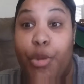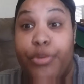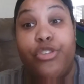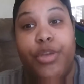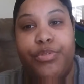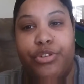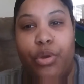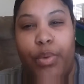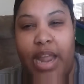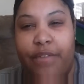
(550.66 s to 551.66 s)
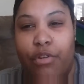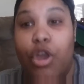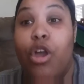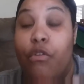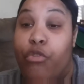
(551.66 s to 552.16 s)
prescription or whatever
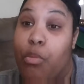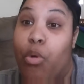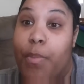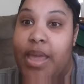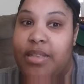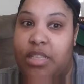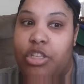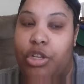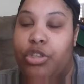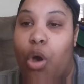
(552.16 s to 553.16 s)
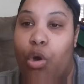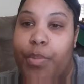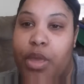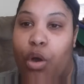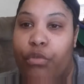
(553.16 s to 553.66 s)
for more medicine, to hold
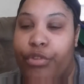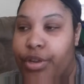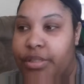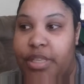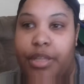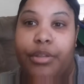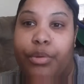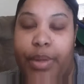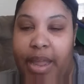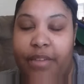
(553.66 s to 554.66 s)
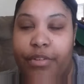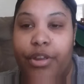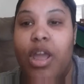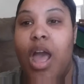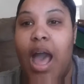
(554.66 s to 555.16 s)
me over until
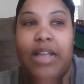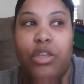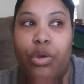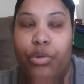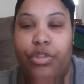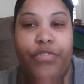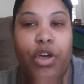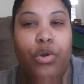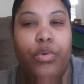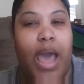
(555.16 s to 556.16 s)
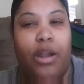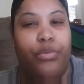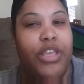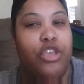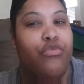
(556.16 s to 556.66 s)
whenever, I told her on the phone, I don't
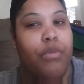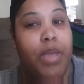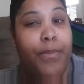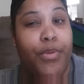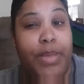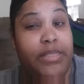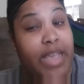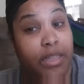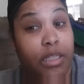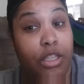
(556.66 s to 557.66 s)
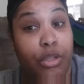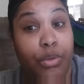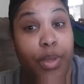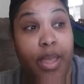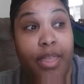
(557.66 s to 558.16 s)
think you remember me telling
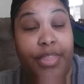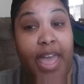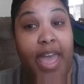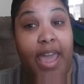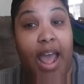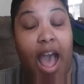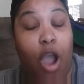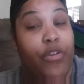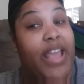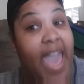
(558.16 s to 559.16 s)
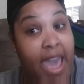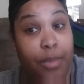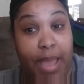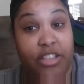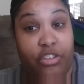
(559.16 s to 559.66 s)
you that I already had
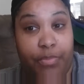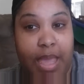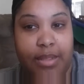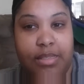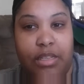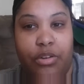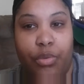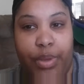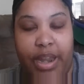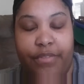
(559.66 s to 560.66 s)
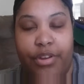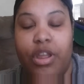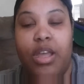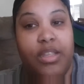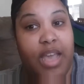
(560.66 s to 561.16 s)
a batch of medicine or whatever,
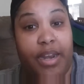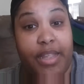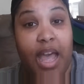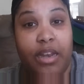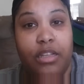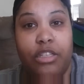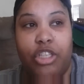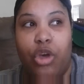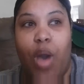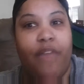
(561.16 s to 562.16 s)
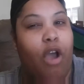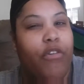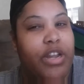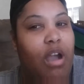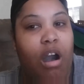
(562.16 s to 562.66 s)
yada yada. So I've
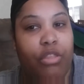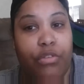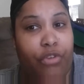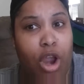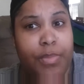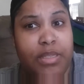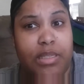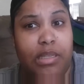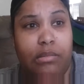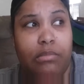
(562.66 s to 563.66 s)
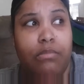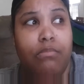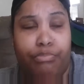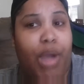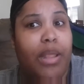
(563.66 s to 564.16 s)
already called the pharmacy
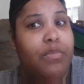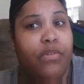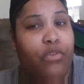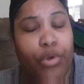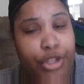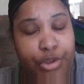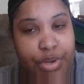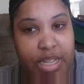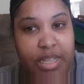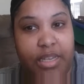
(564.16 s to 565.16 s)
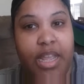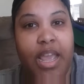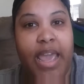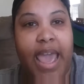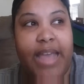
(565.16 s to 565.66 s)
probably before you did
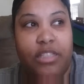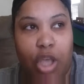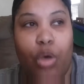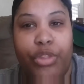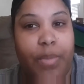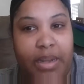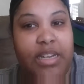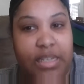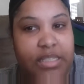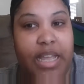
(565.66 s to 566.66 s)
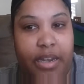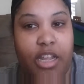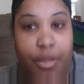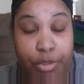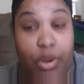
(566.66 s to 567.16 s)
and told them I needed to set it
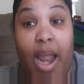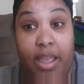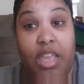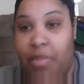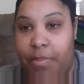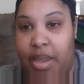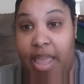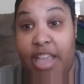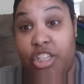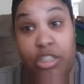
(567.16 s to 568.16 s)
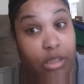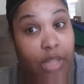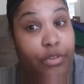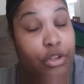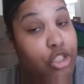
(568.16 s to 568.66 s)
up so that I can get my medication
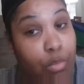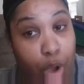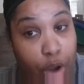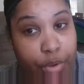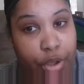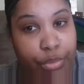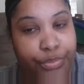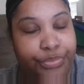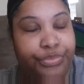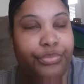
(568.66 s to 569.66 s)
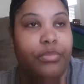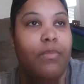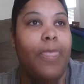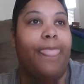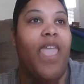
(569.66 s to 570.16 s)
delivered tomorrow.
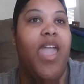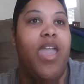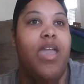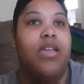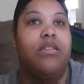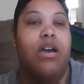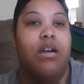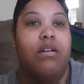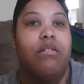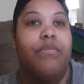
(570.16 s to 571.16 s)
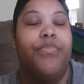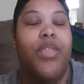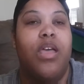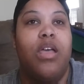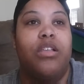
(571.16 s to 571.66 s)
And
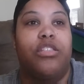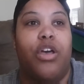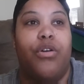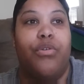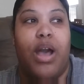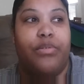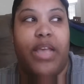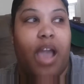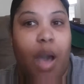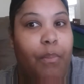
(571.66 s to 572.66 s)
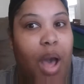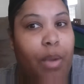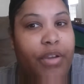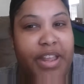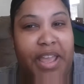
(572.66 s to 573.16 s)
so I was like, I'm
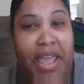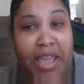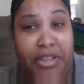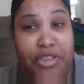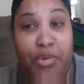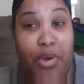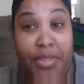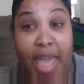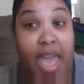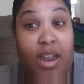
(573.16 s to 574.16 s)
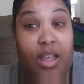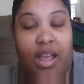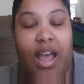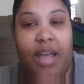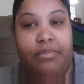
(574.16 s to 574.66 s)
already ahead of you on that.
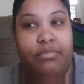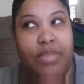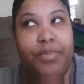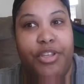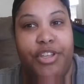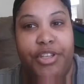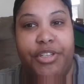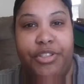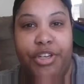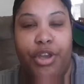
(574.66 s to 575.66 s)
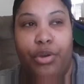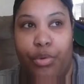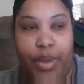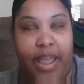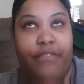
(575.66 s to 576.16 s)
I'm good, or
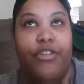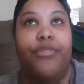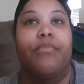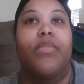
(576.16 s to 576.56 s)
whatever.